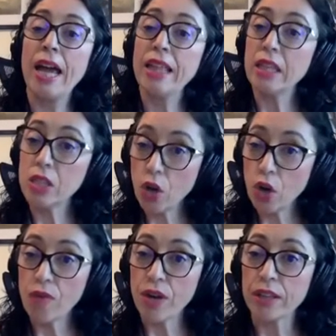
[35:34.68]
and
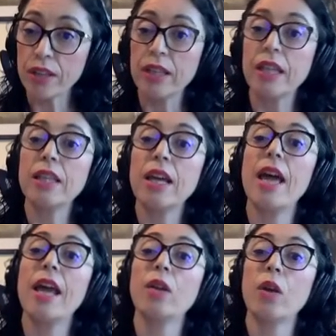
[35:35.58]
discovered that
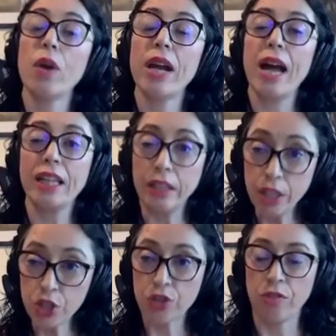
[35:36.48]
there, are, there were
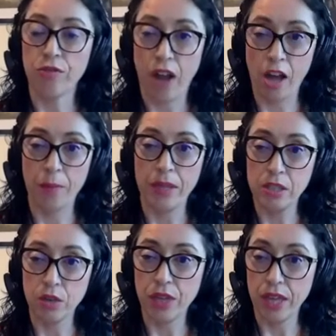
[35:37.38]
additional
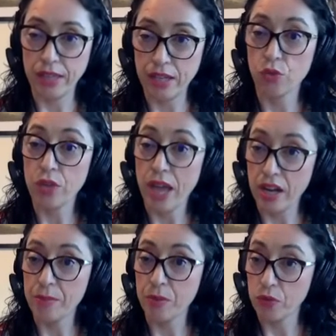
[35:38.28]
fragments of the dated to the
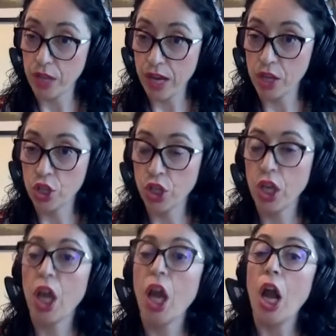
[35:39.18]
early Bronze Age,
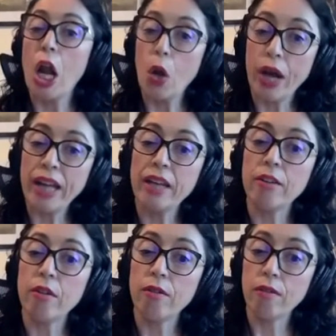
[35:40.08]

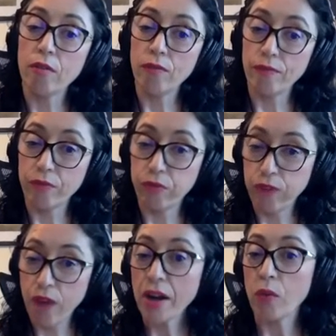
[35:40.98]
located
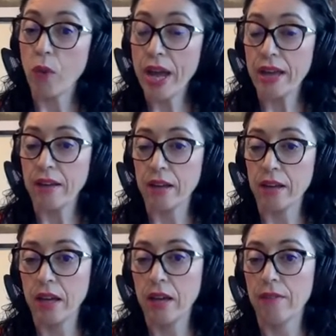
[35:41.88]
far away
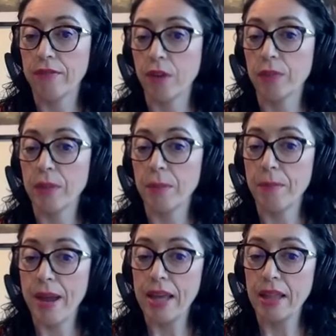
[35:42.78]
from the
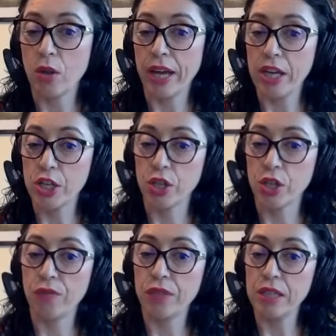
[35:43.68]
main
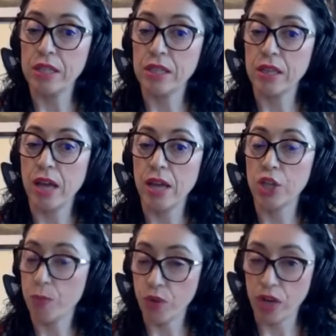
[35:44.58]
location of this uh,
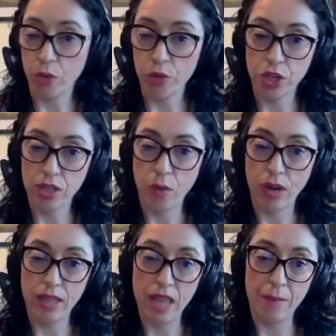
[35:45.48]
shipwreck, which is the
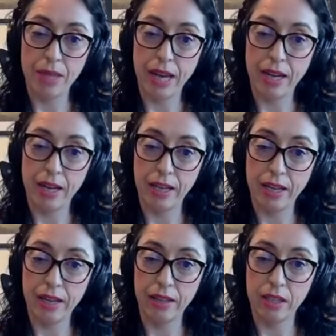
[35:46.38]
one that I'm indicating
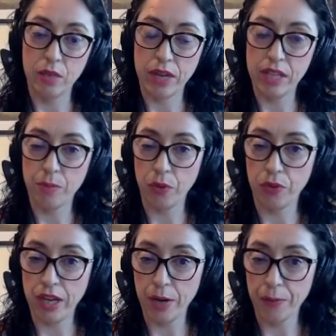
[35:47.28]
here, this gray
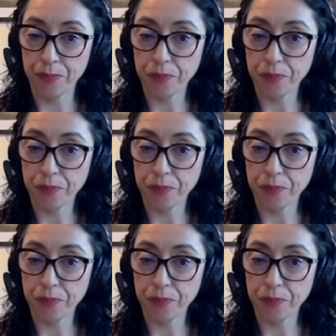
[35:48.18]
spot here.